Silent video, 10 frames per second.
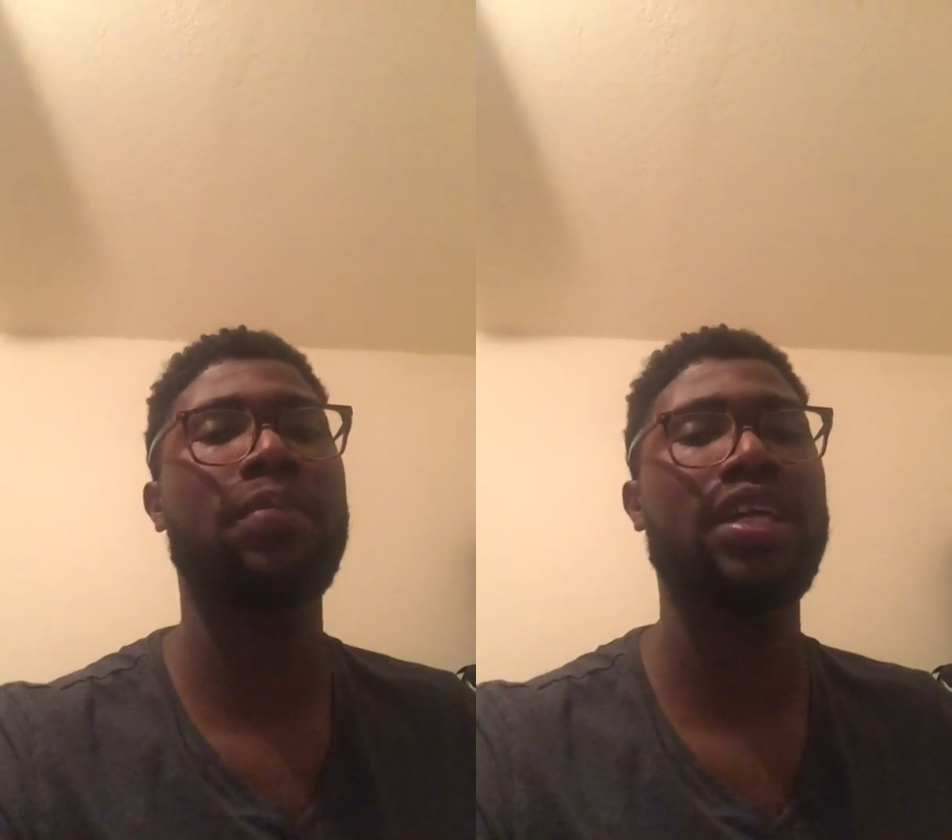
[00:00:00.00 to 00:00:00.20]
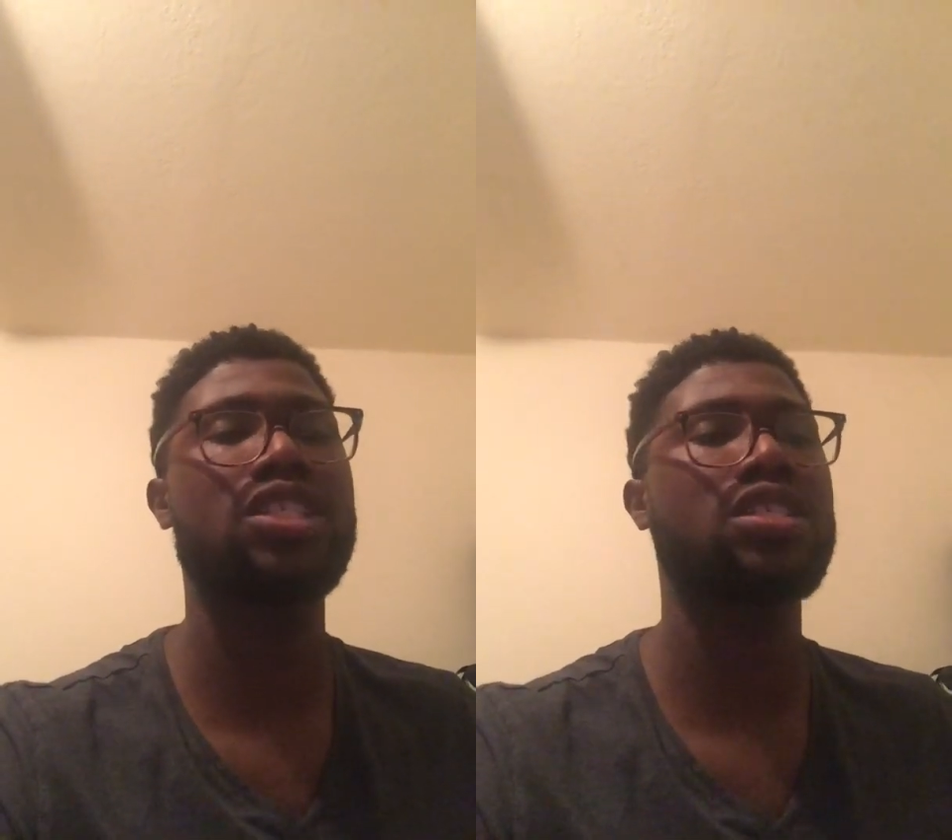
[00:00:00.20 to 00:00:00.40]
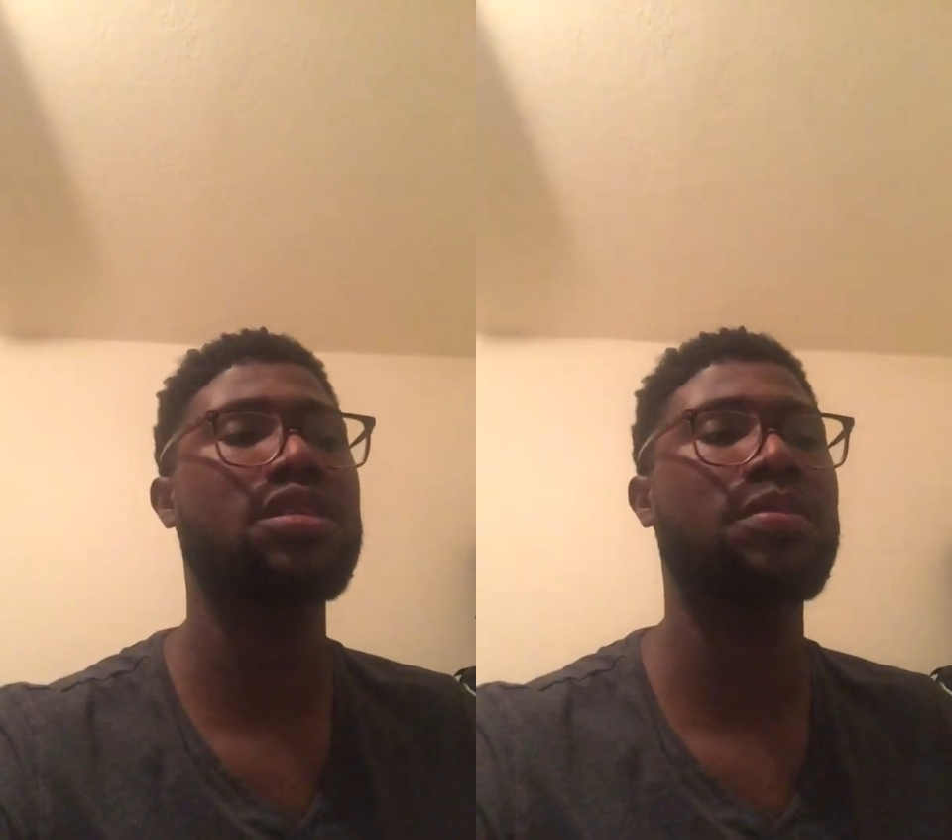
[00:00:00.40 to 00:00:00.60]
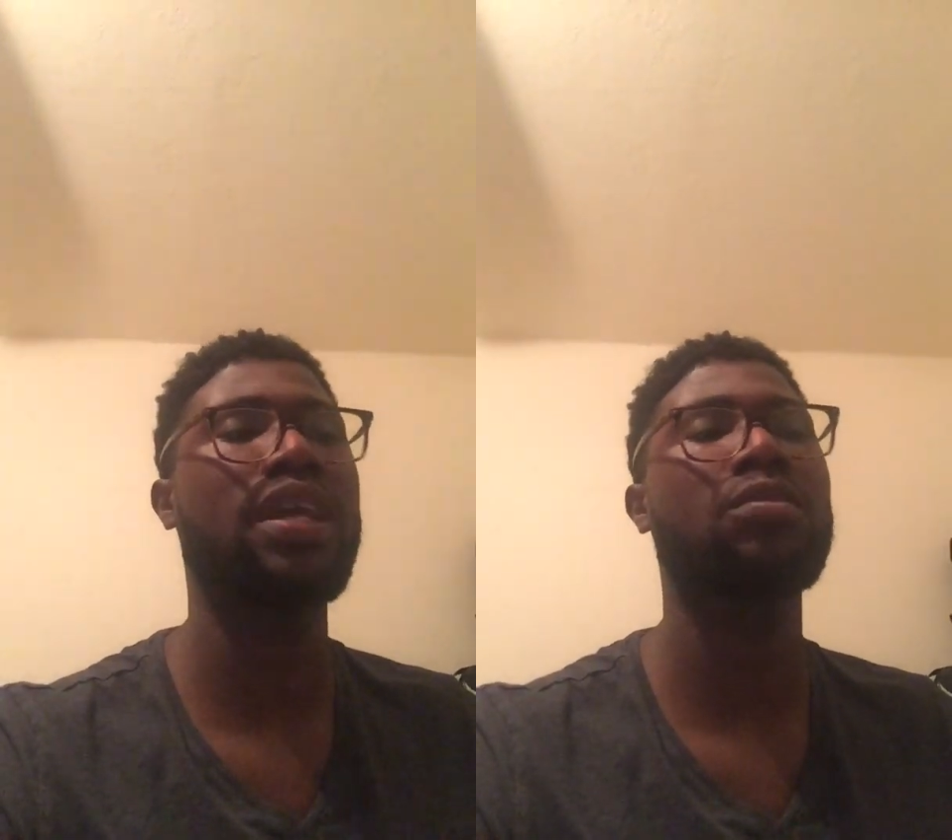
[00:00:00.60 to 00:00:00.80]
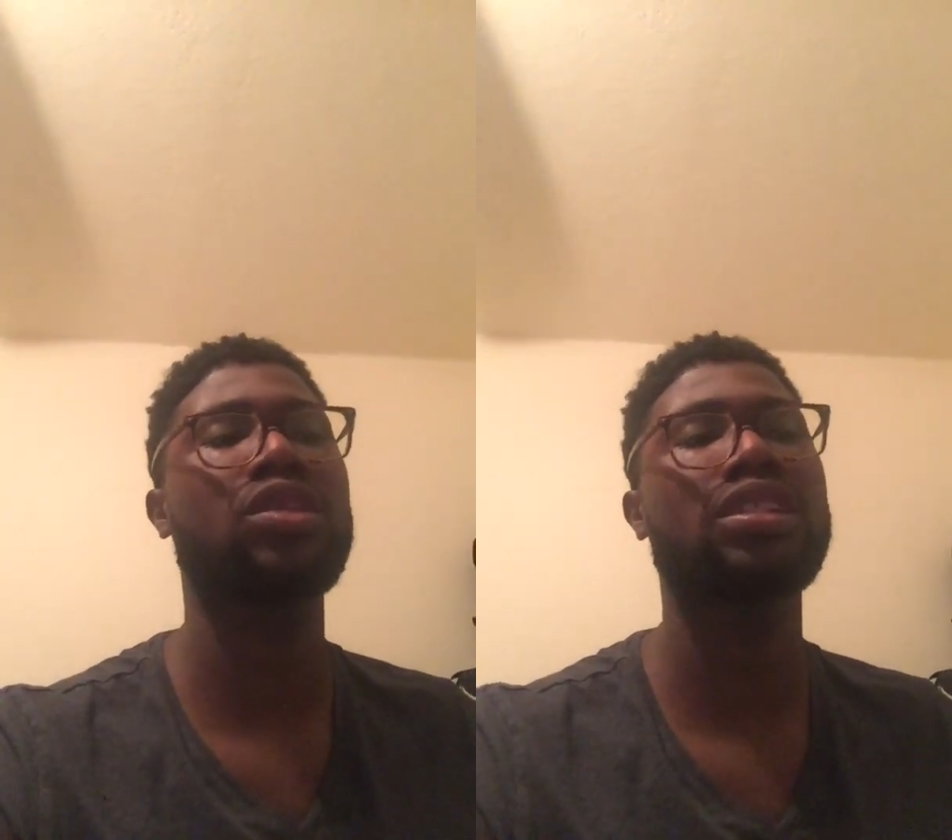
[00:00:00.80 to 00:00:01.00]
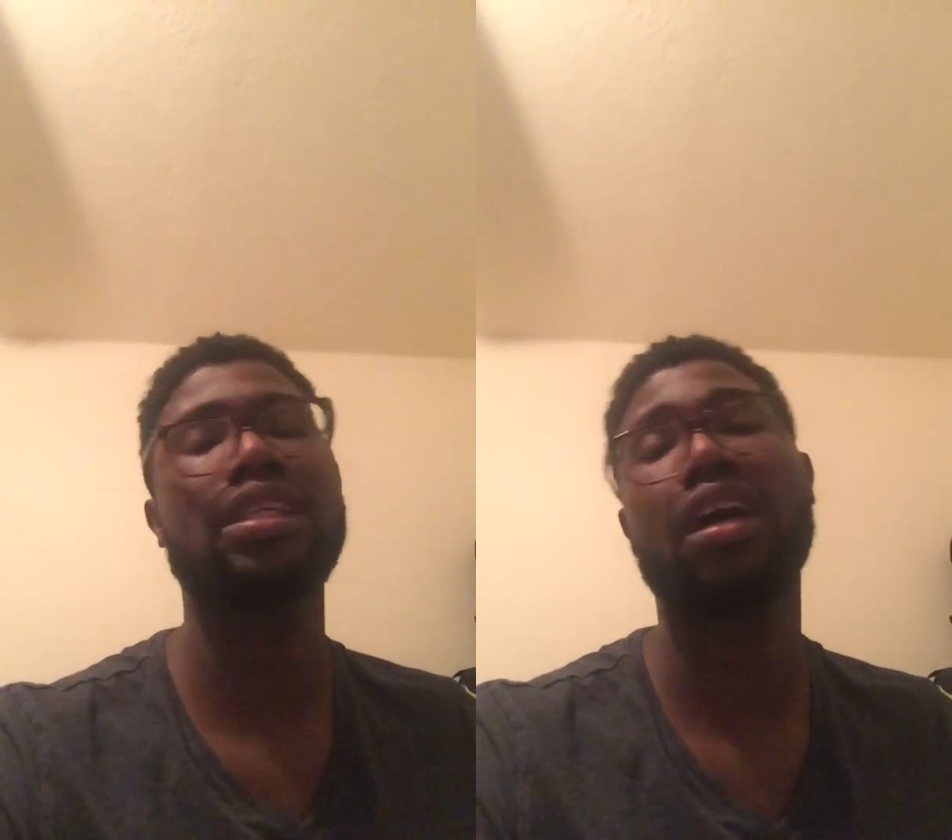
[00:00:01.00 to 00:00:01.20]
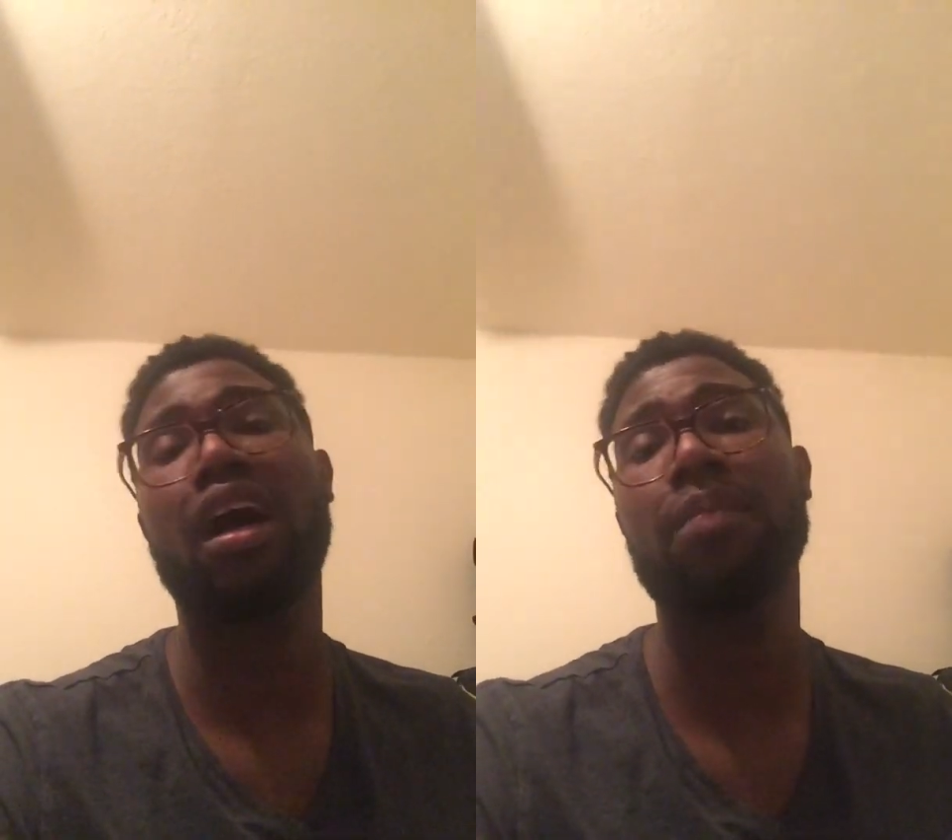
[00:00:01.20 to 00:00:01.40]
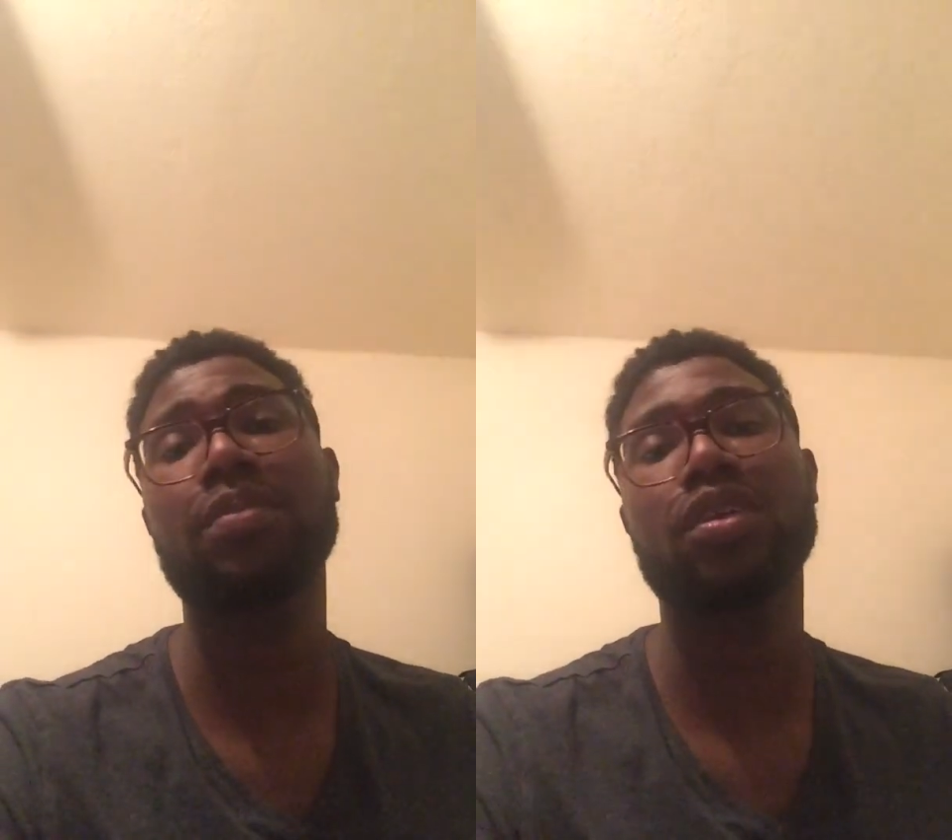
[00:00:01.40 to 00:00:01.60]
patient should be able to see
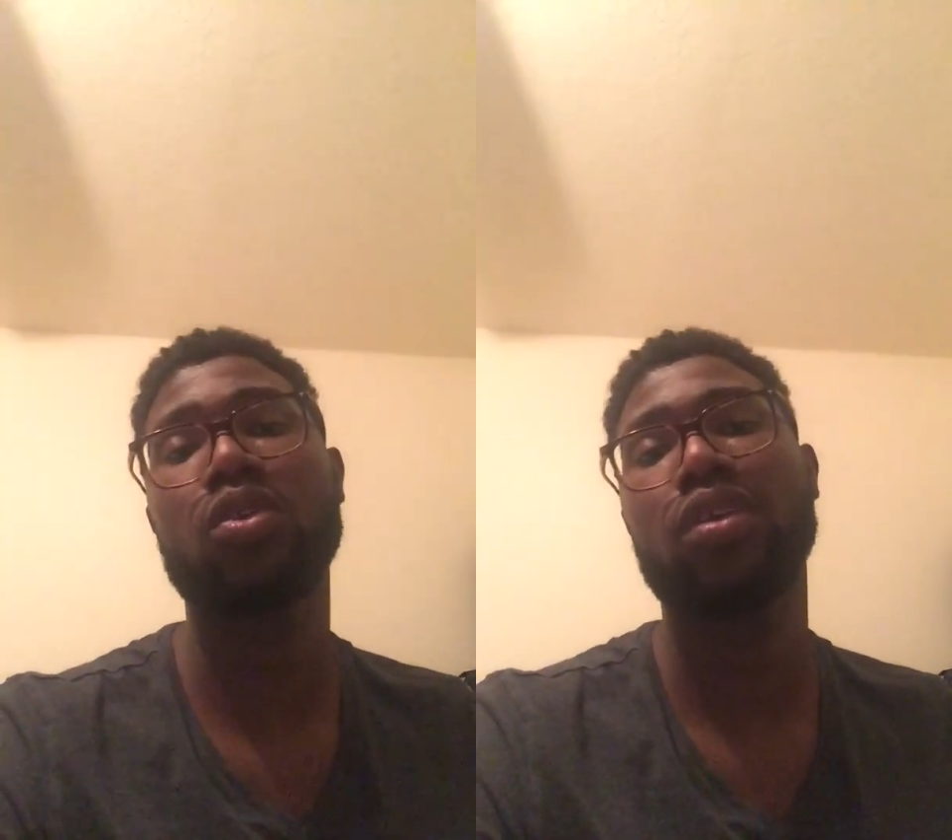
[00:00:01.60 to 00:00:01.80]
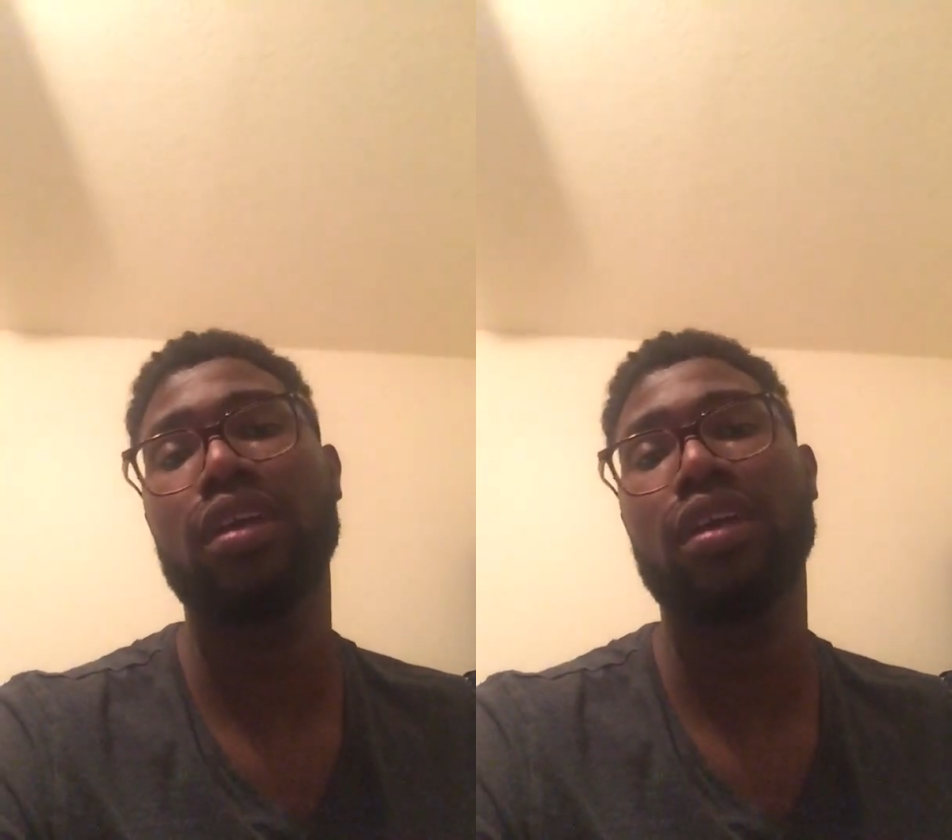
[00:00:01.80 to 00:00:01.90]
optical